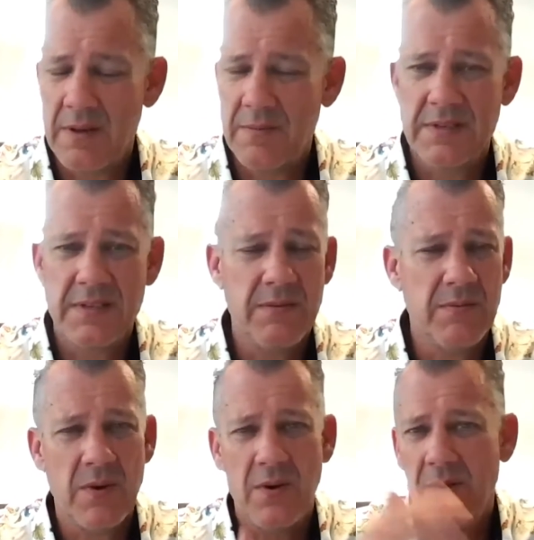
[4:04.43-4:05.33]
an MS
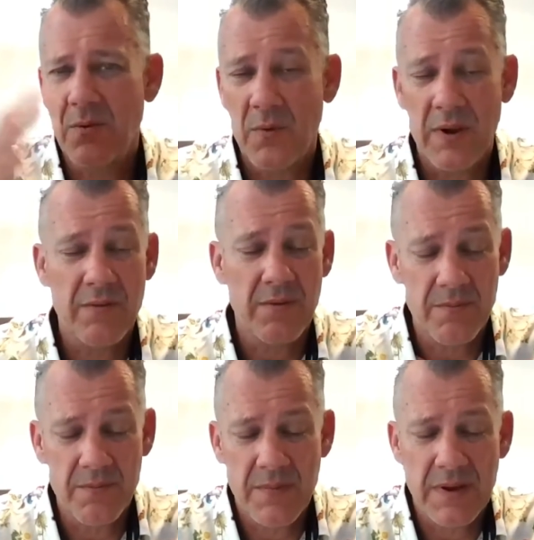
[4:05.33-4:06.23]
Team call or whatever
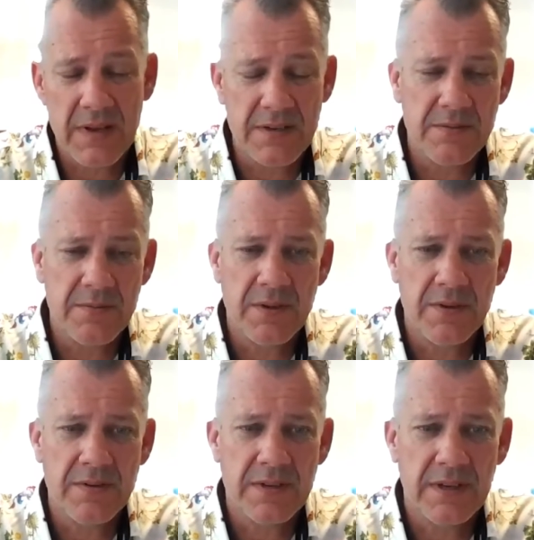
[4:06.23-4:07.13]
mechanism you're
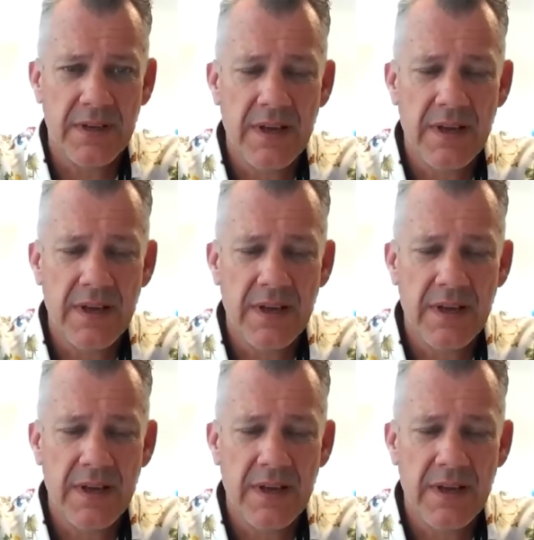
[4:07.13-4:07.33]
using.